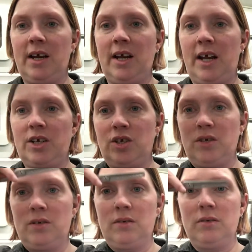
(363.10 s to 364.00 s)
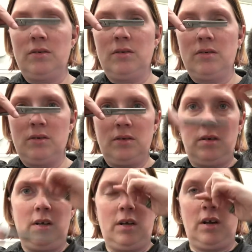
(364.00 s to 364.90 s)
and I,
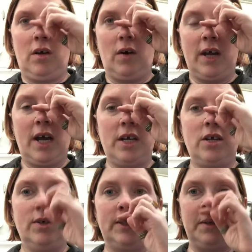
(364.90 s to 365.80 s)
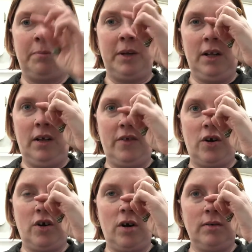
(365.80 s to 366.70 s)
you know, I kind of use the middle of their
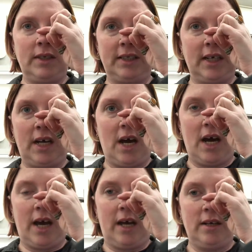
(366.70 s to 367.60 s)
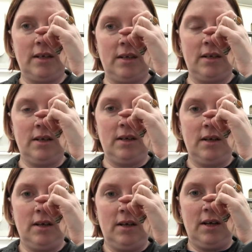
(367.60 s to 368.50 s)
nose as a guide
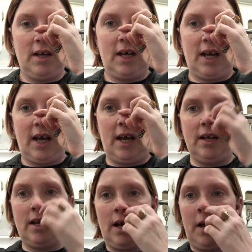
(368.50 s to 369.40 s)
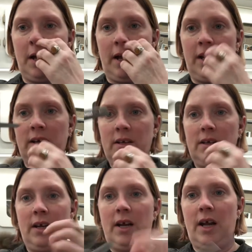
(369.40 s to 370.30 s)
and I,
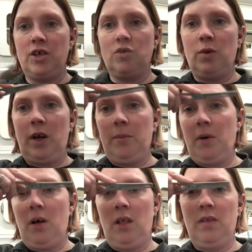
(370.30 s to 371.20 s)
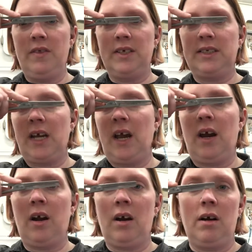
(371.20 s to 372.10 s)
and I trim all of this
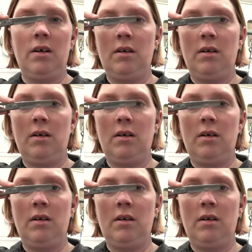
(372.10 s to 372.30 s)
hair